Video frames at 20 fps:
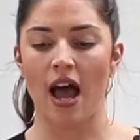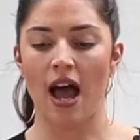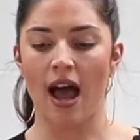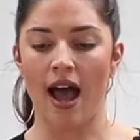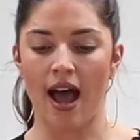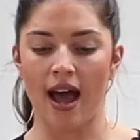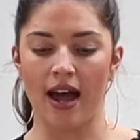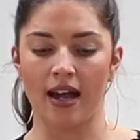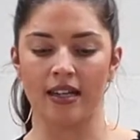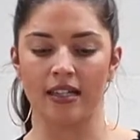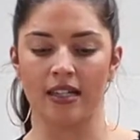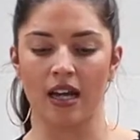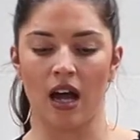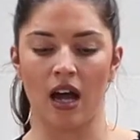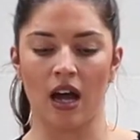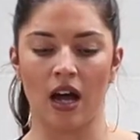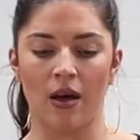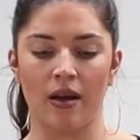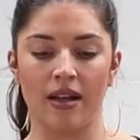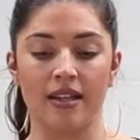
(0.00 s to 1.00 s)
and
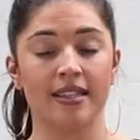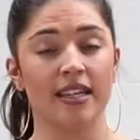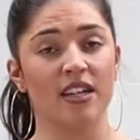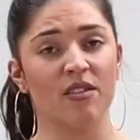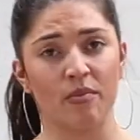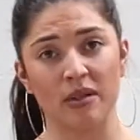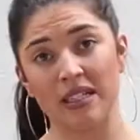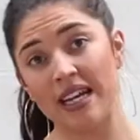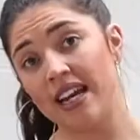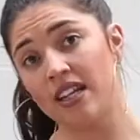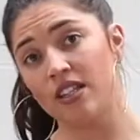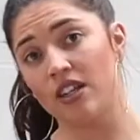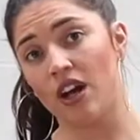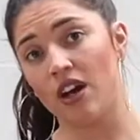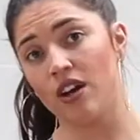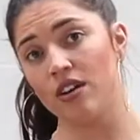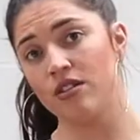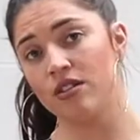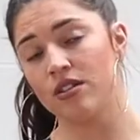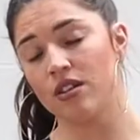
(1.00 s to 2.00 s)
instead of
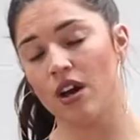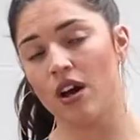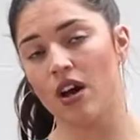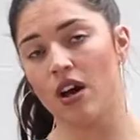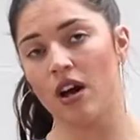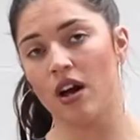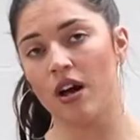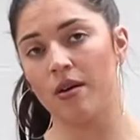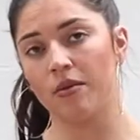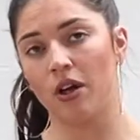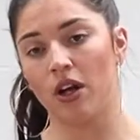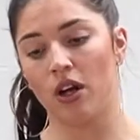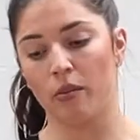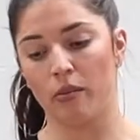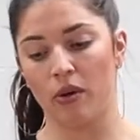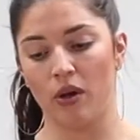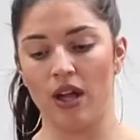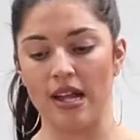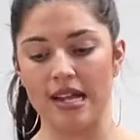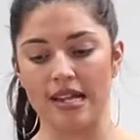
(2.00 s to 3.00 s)
potatoes, I'm gonna
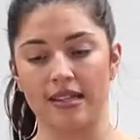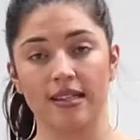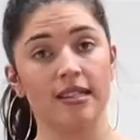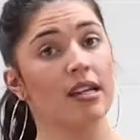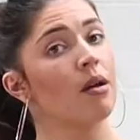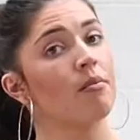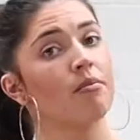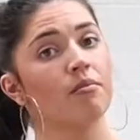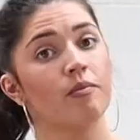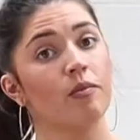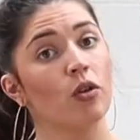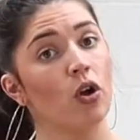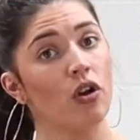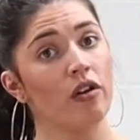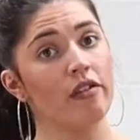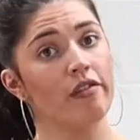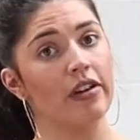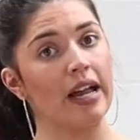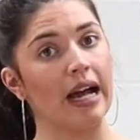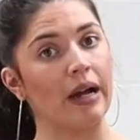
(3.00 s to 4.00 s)
put in some
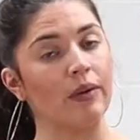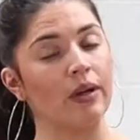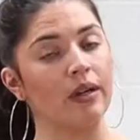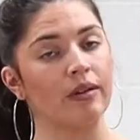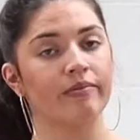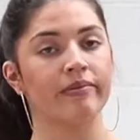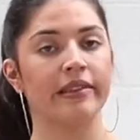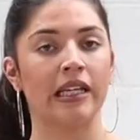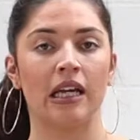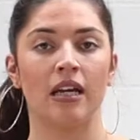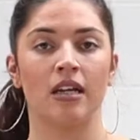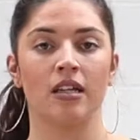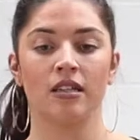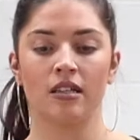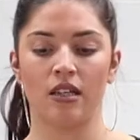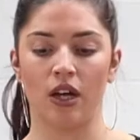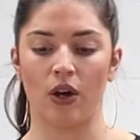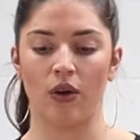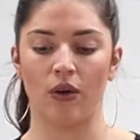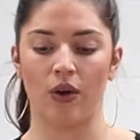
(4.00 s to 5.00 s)
cauliflower.
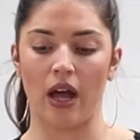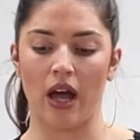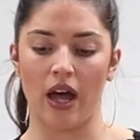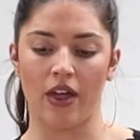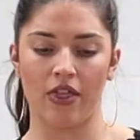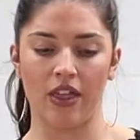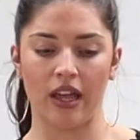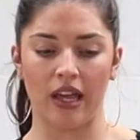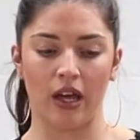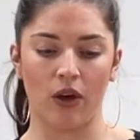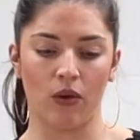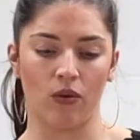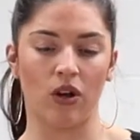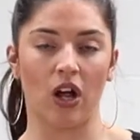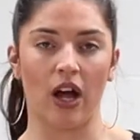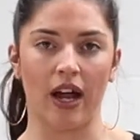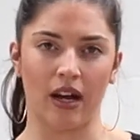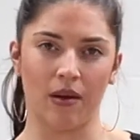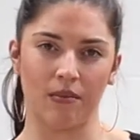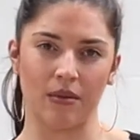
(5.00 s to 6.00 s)
So I think it will
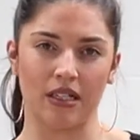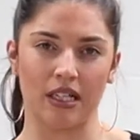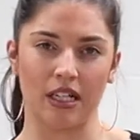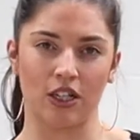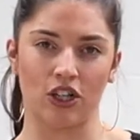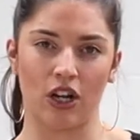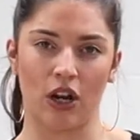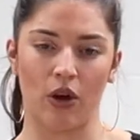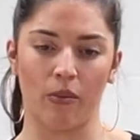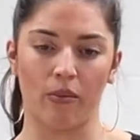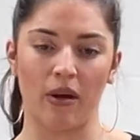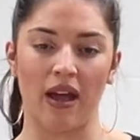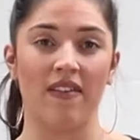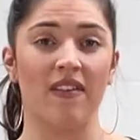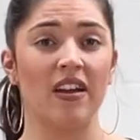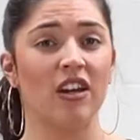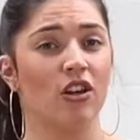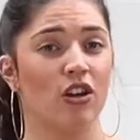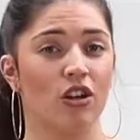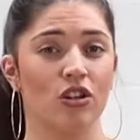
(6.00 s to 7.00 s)
lighten up the dish a little bit,
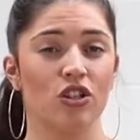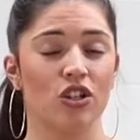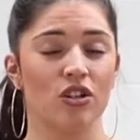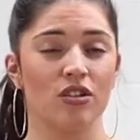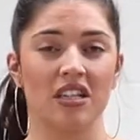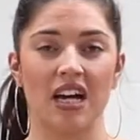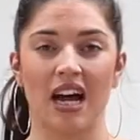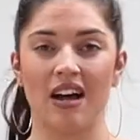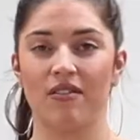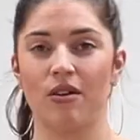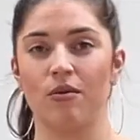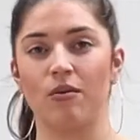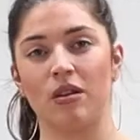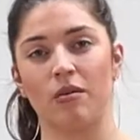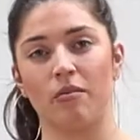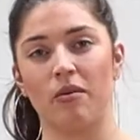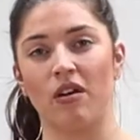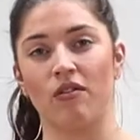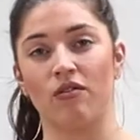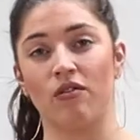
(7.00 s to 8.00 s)
and then you can choose to have it
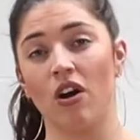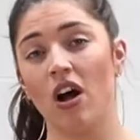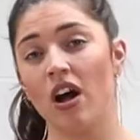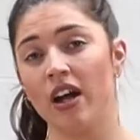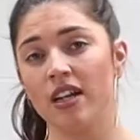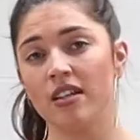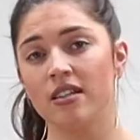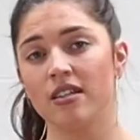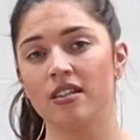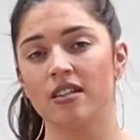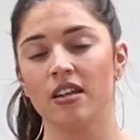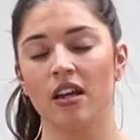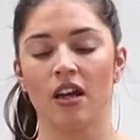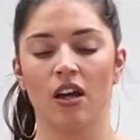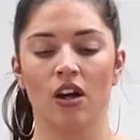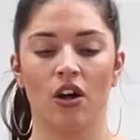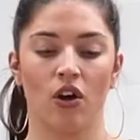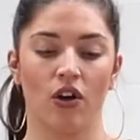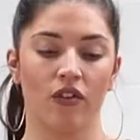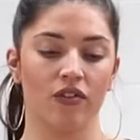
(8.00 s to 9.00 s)
with a bit of rice
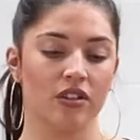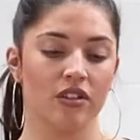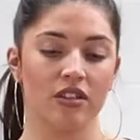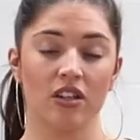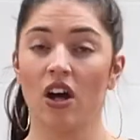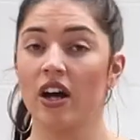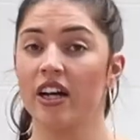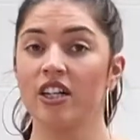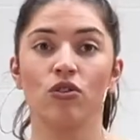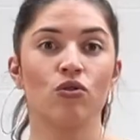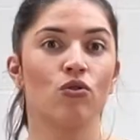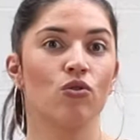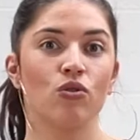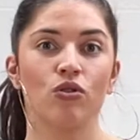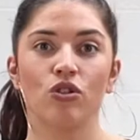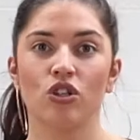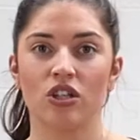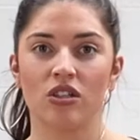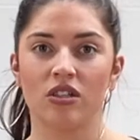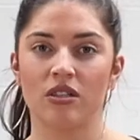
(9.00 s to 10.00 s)
on the side,
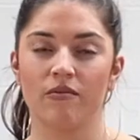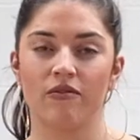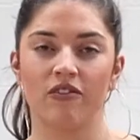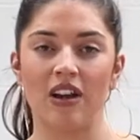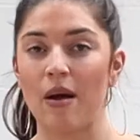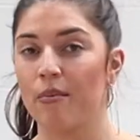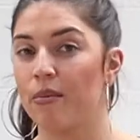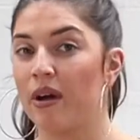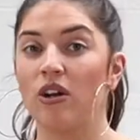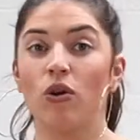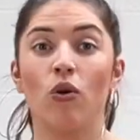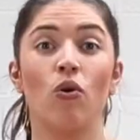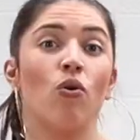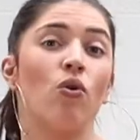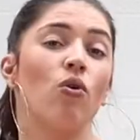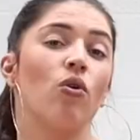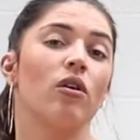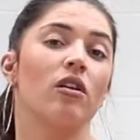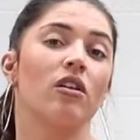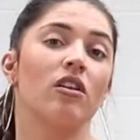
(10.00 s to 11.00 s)
or just some flatbread,
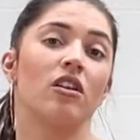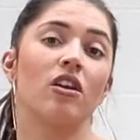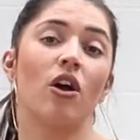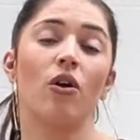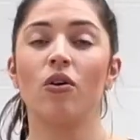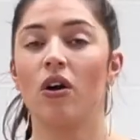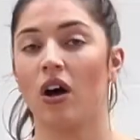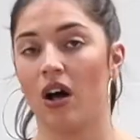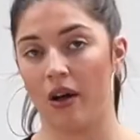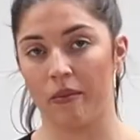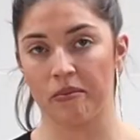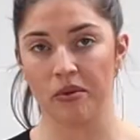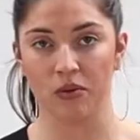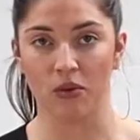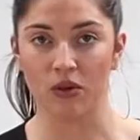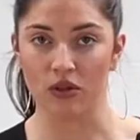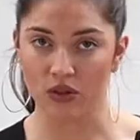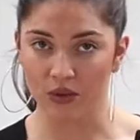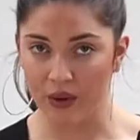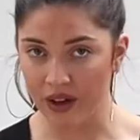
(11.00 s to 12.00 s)
or no carbs
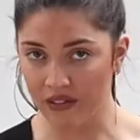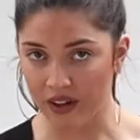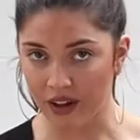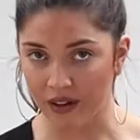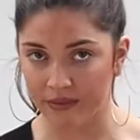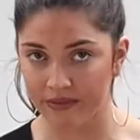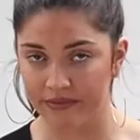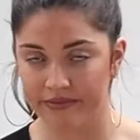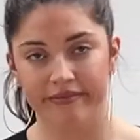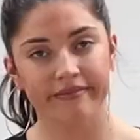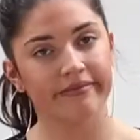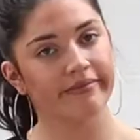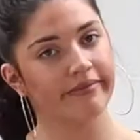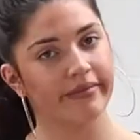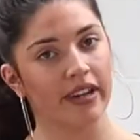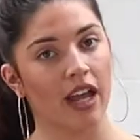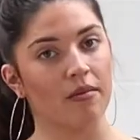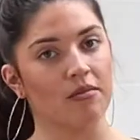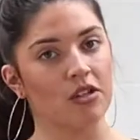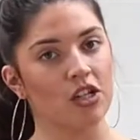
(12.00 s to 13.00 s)
whatsoever.
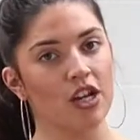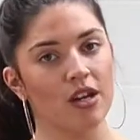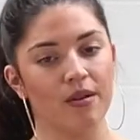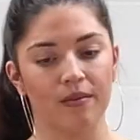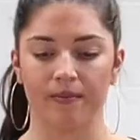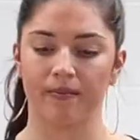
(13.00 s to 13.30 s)
Up to you.